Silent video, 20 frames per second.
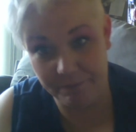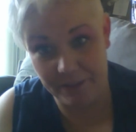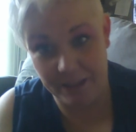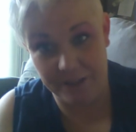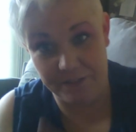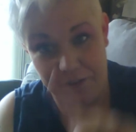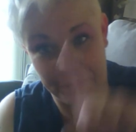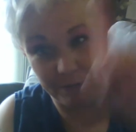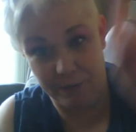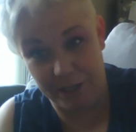
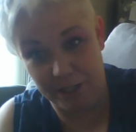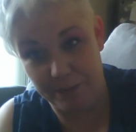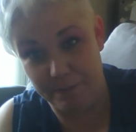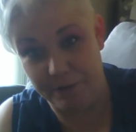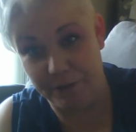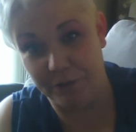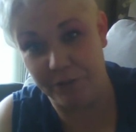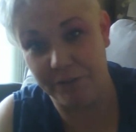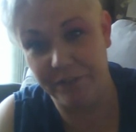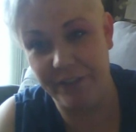If you watch
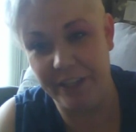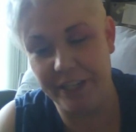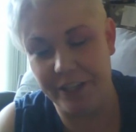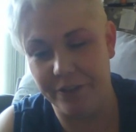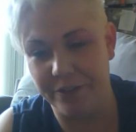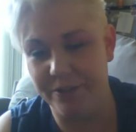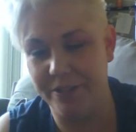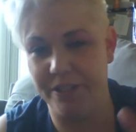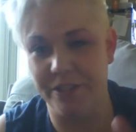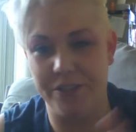my old
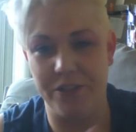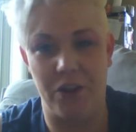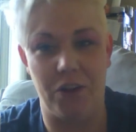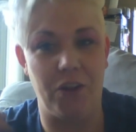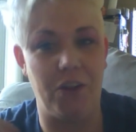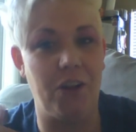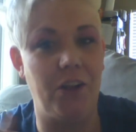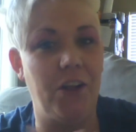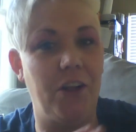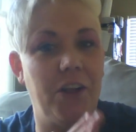videos, this
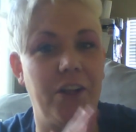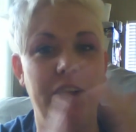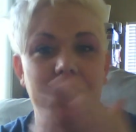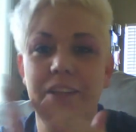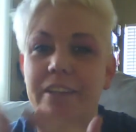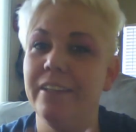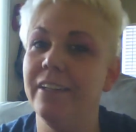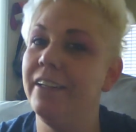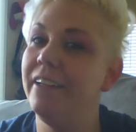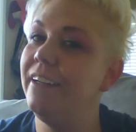
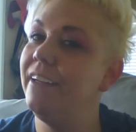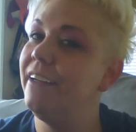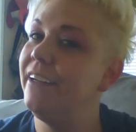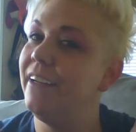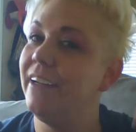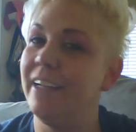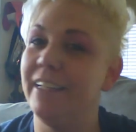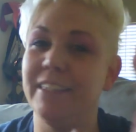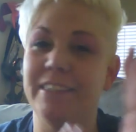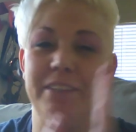all
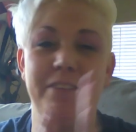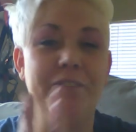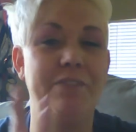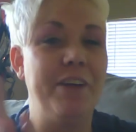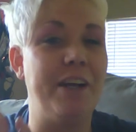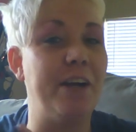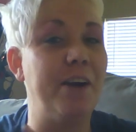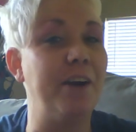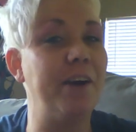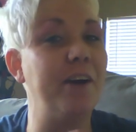is a
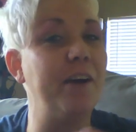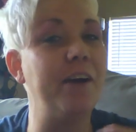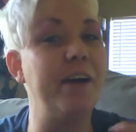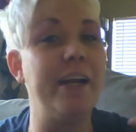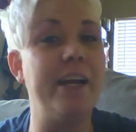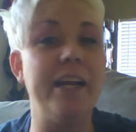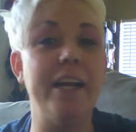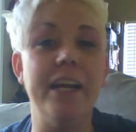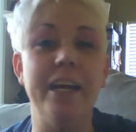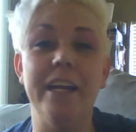
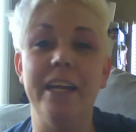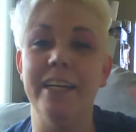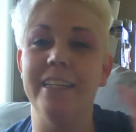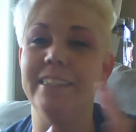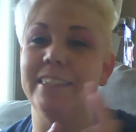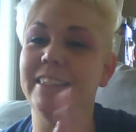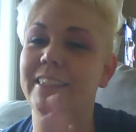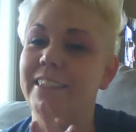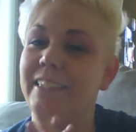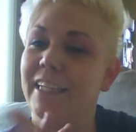very
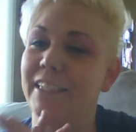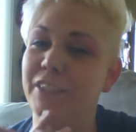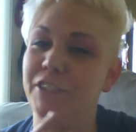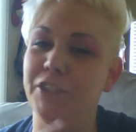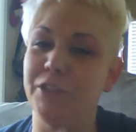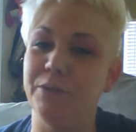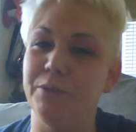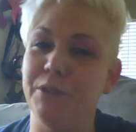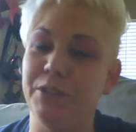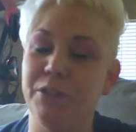
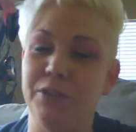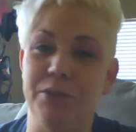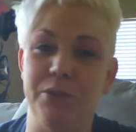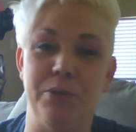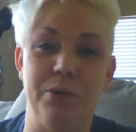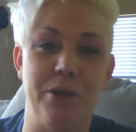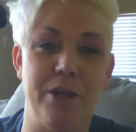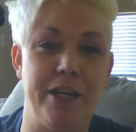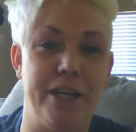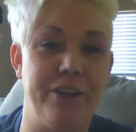incestuous
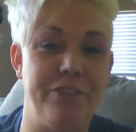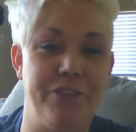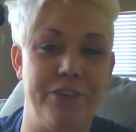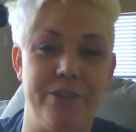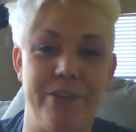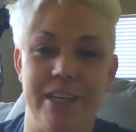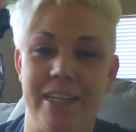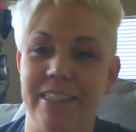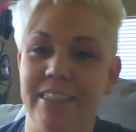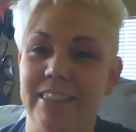story. If
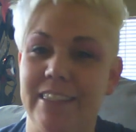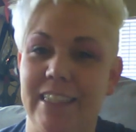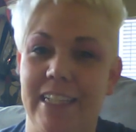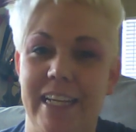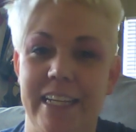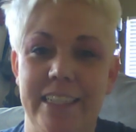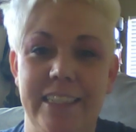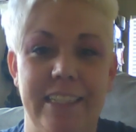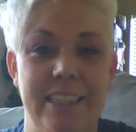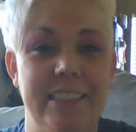you guys
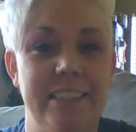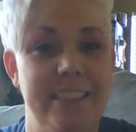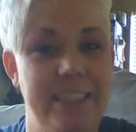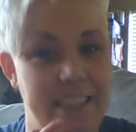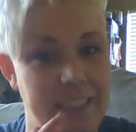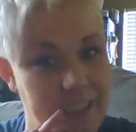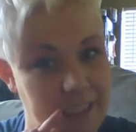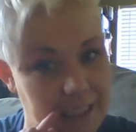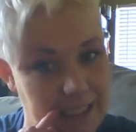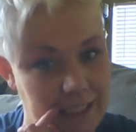like the
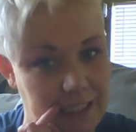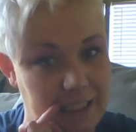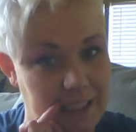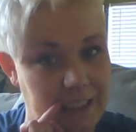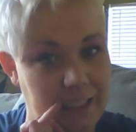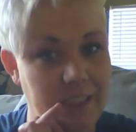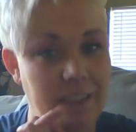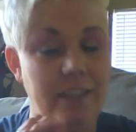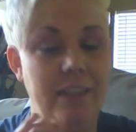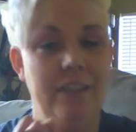
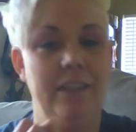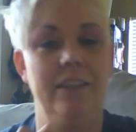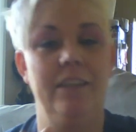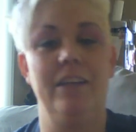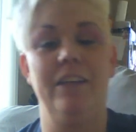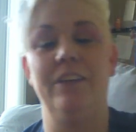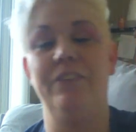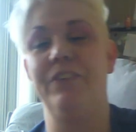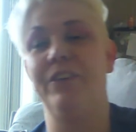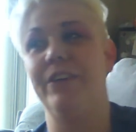tea,
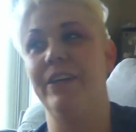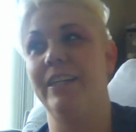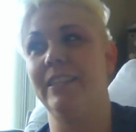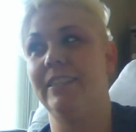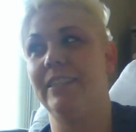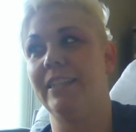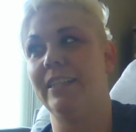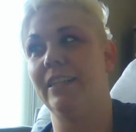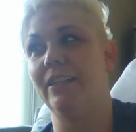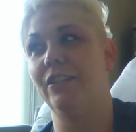if you
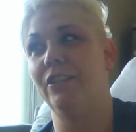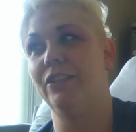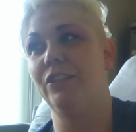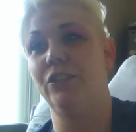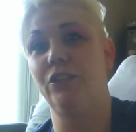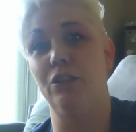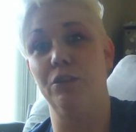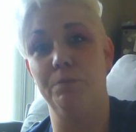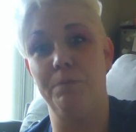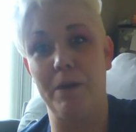guys like a good
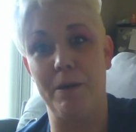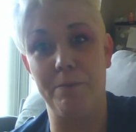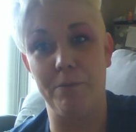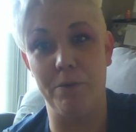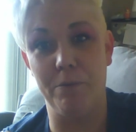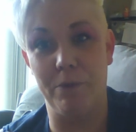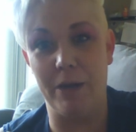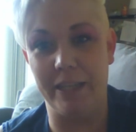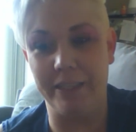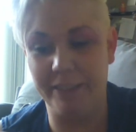soap
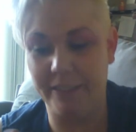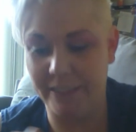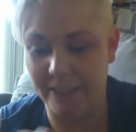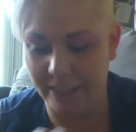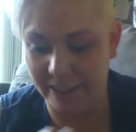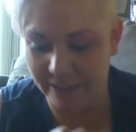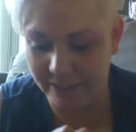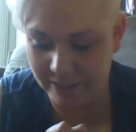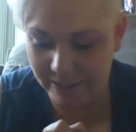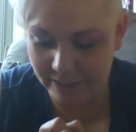opera, watch
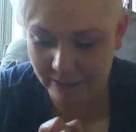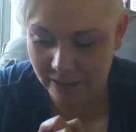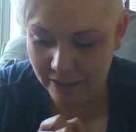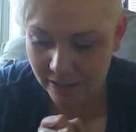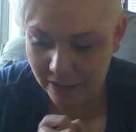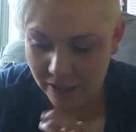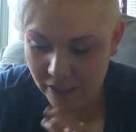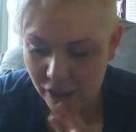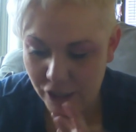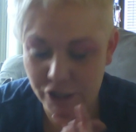this.
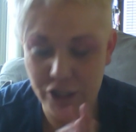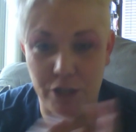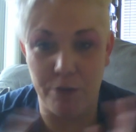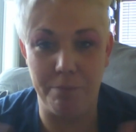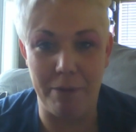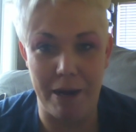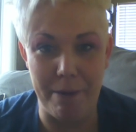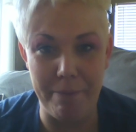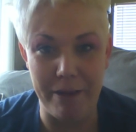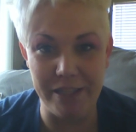So
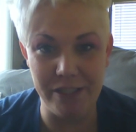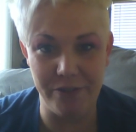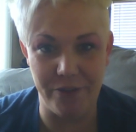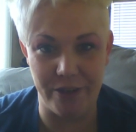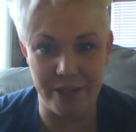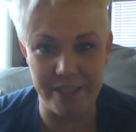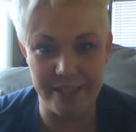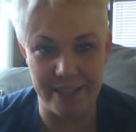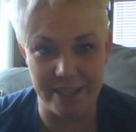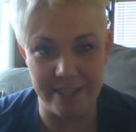my best
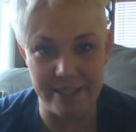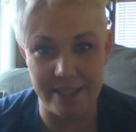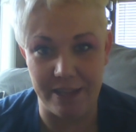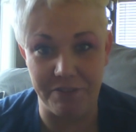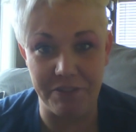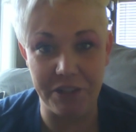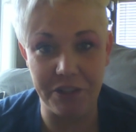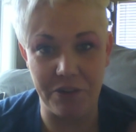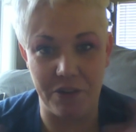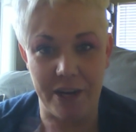friend since
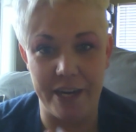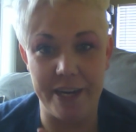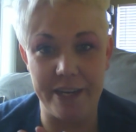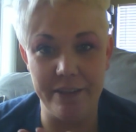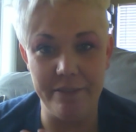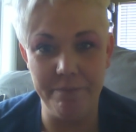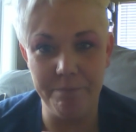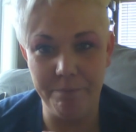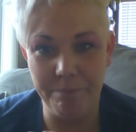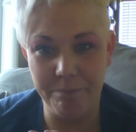seventh grade
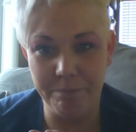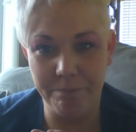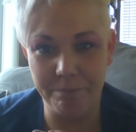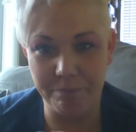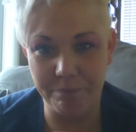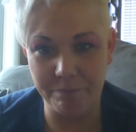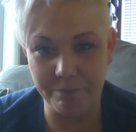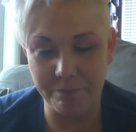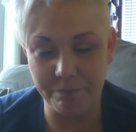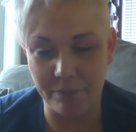
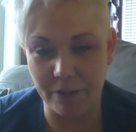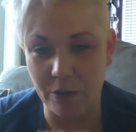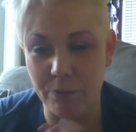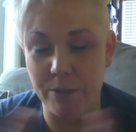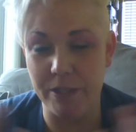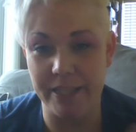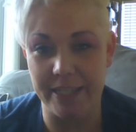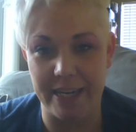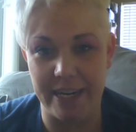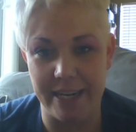
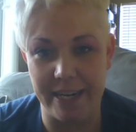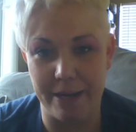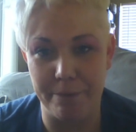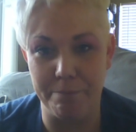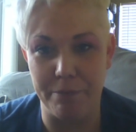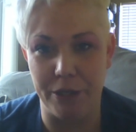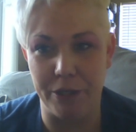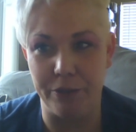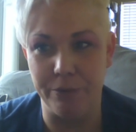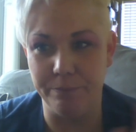was a guy
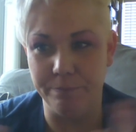named Bo.